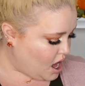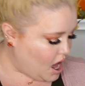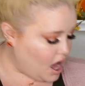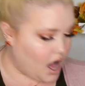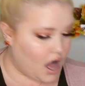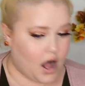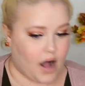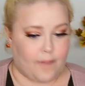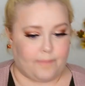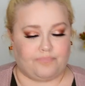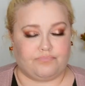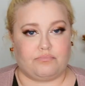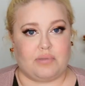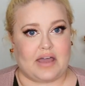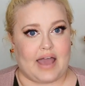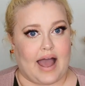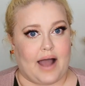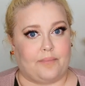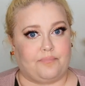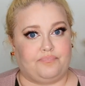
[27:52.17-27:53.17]
Um, but
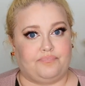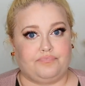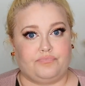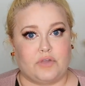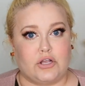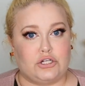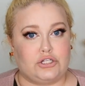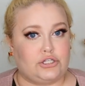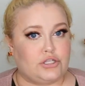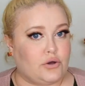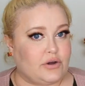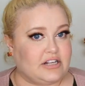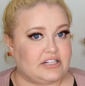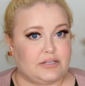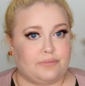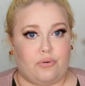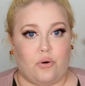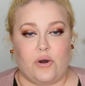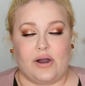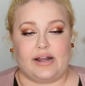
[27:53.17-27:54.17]
yeah, so
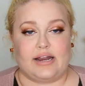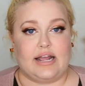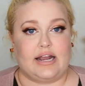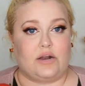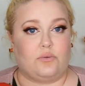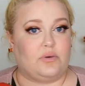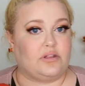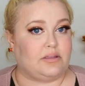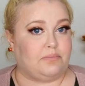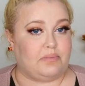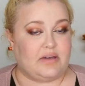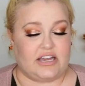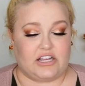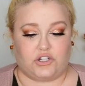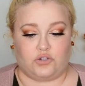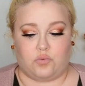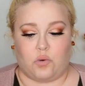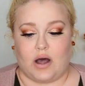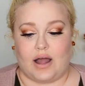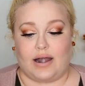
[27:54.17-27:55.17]
disappointed with the
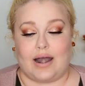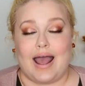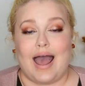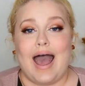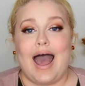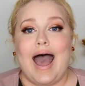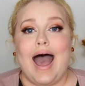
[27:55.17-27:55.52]
peach one,